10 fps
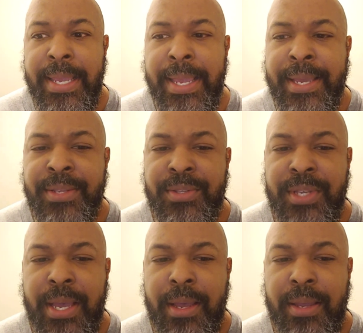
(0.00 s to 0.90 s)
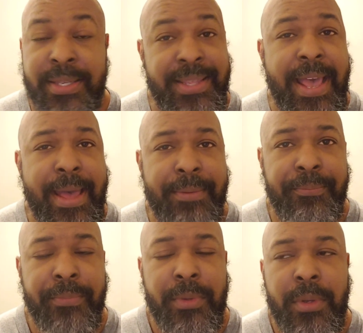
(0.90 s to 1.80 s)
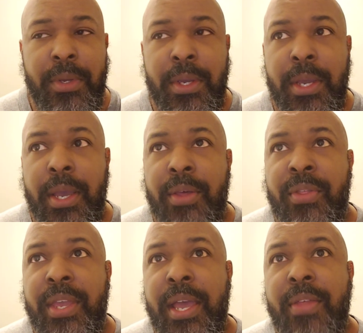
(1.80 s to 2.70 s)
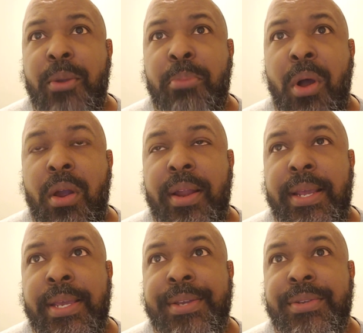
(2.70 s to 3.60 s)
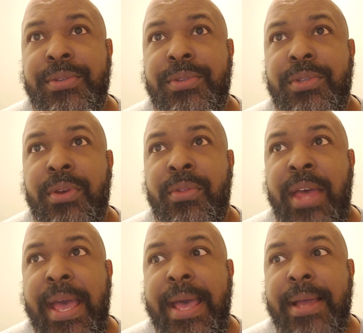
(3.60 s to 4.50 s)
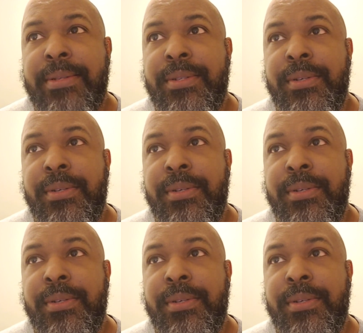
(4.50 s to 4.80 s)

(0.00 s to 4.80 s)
is that. The other part is that